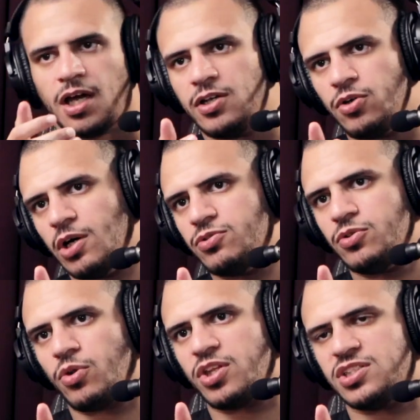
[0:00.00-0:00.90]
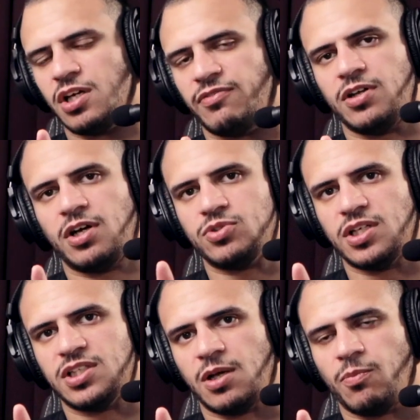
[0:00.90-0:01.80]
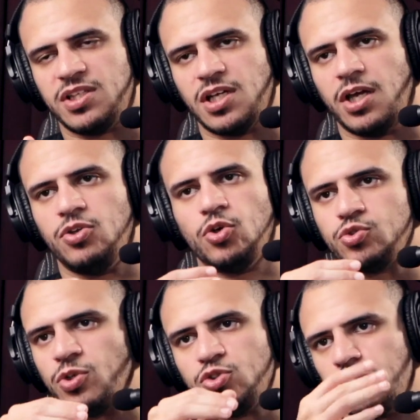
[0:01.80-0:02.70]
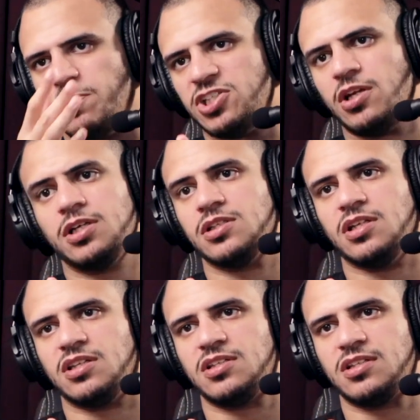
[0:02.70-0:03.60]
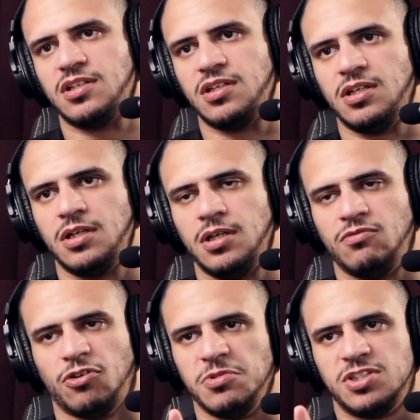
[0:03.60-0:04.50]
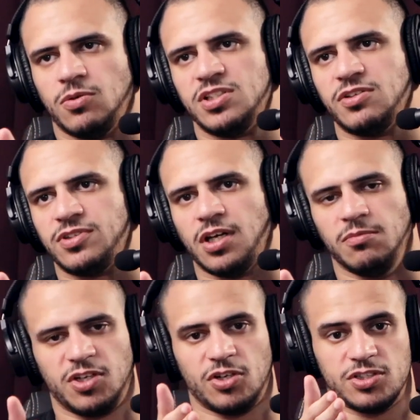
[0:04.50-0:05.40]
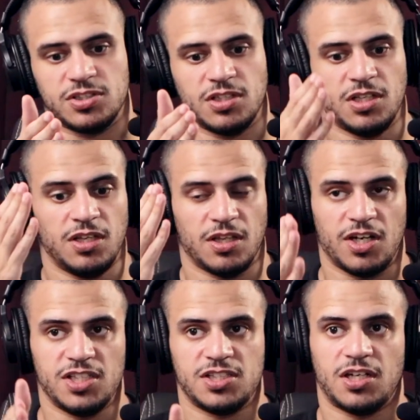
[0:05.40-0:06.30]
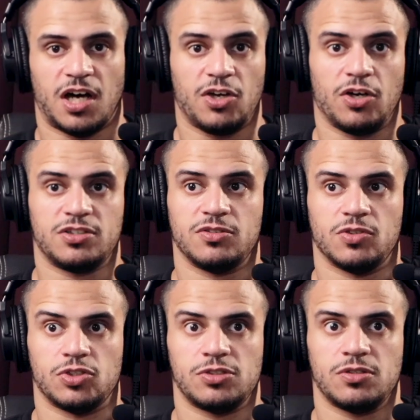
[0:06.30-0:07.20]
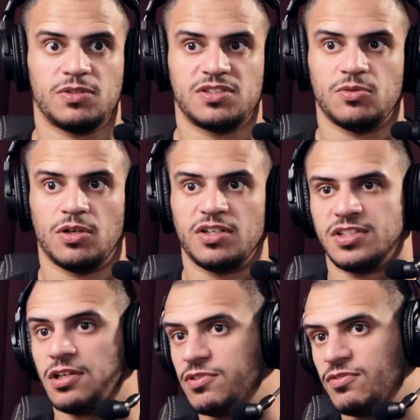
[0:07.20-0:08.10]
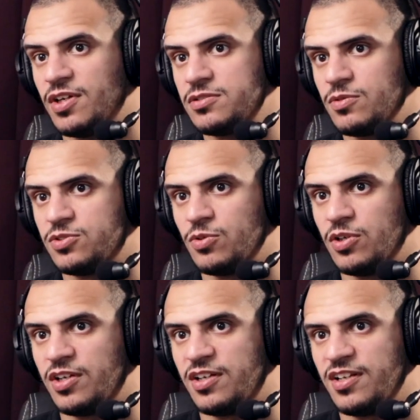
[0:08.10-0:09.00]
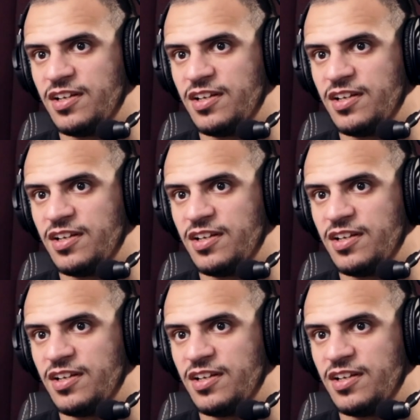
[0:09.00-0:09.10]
I know how to do this stuff. I know how to attack, but I don't want to specialize in it. For me, it's a waste of time because the reason I got into jiu-jitsu was to learn self-defense, was to learn